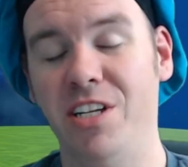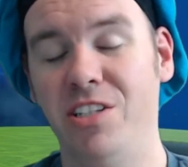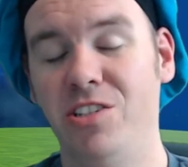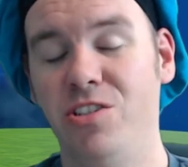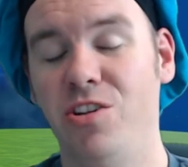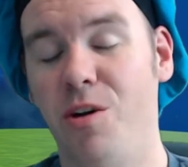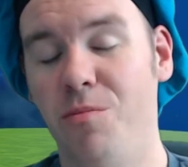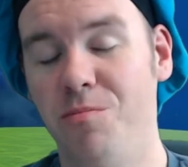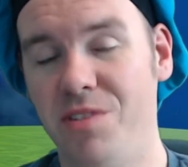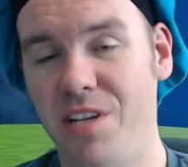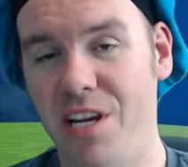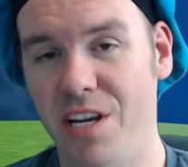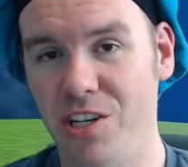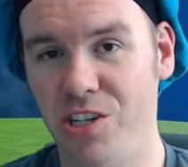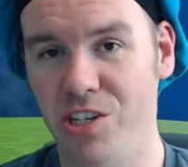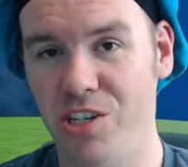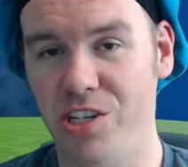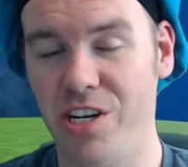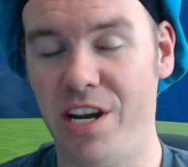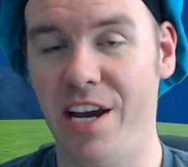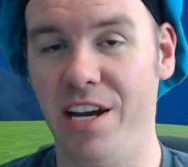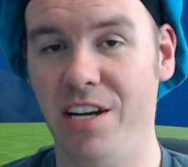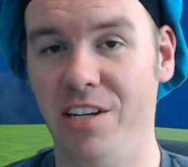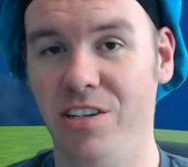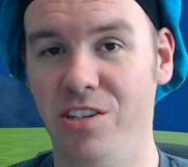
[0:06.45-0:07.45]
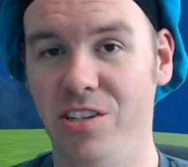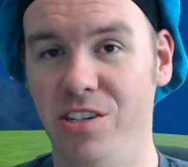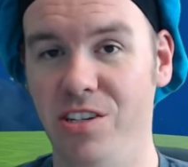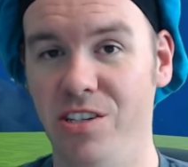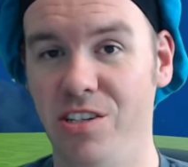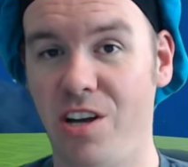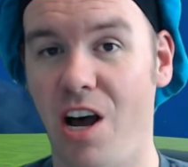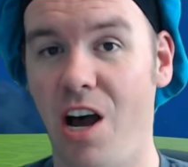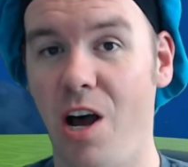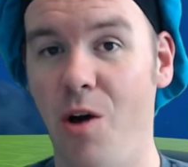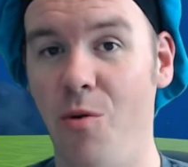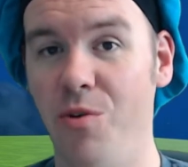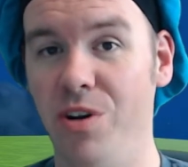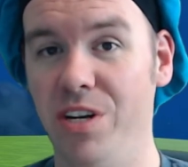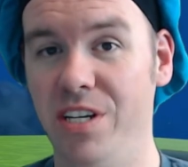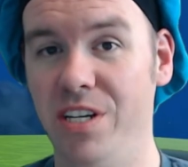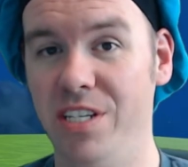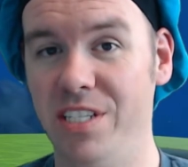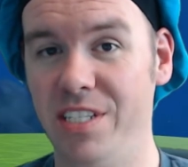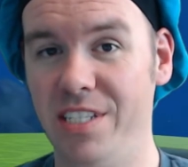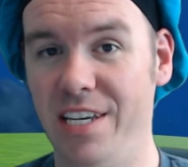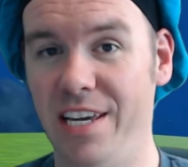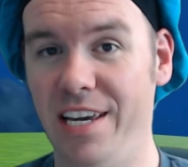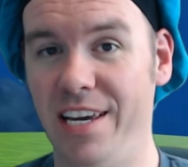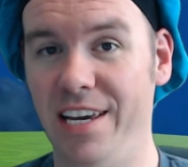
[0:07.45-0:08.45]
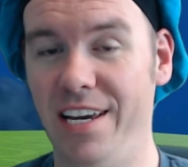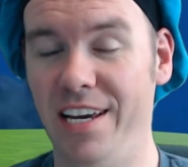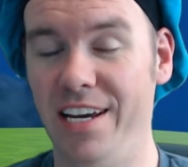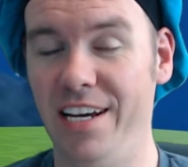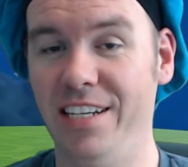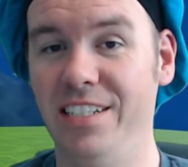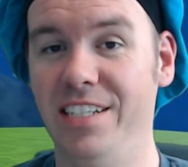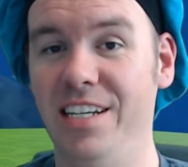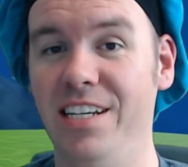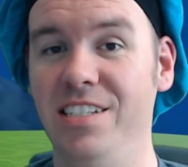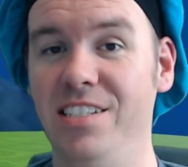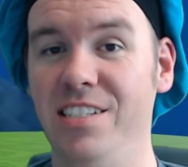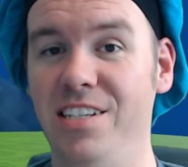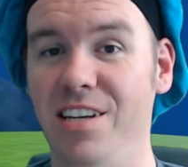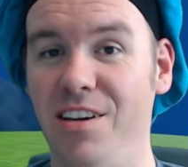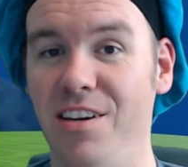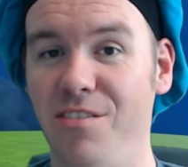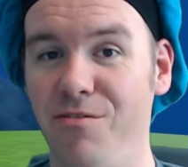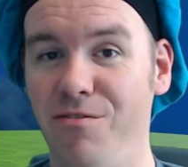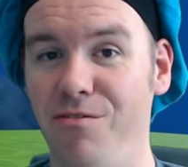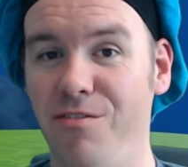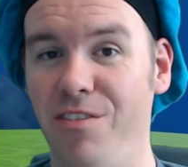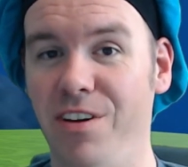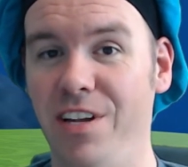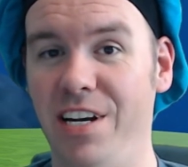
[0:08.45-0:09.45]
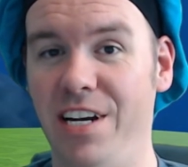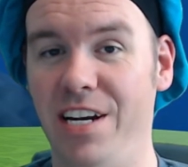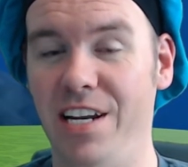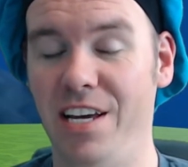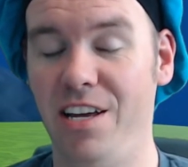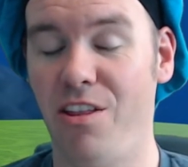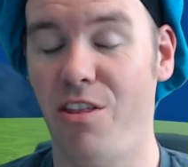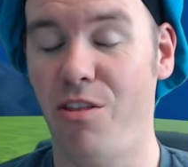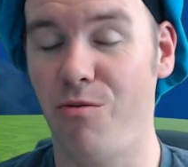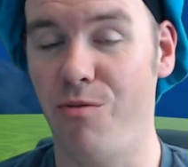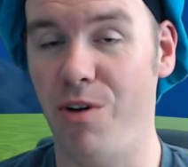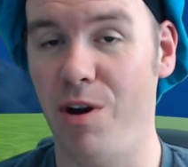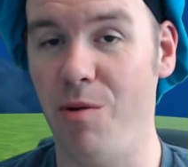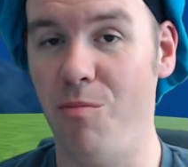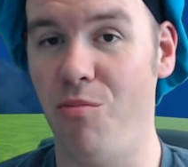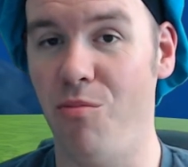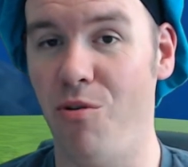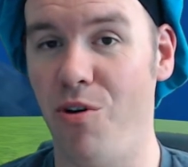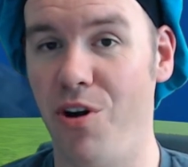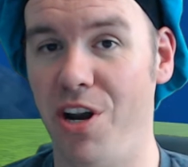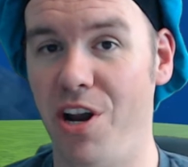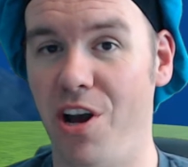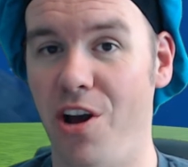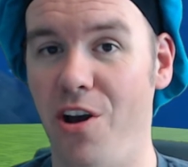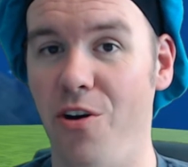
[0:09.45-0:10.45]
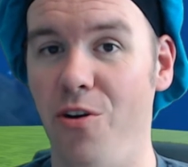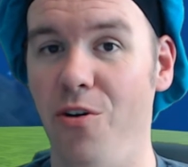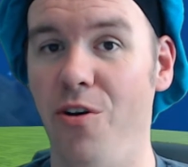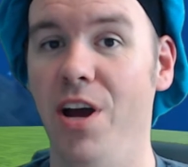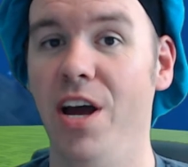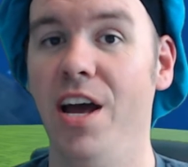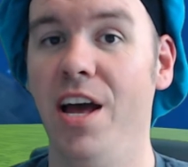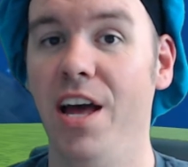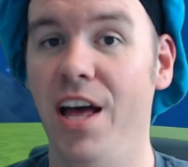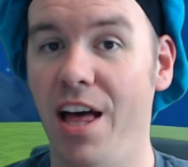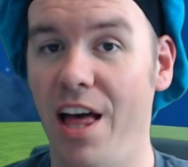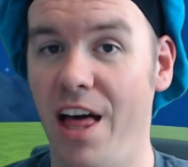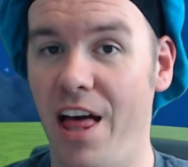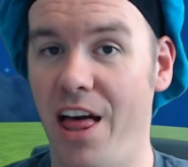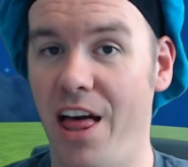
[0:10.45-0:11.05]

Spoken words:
for my top 10 changes I want to see in Disney Infinity 3.0,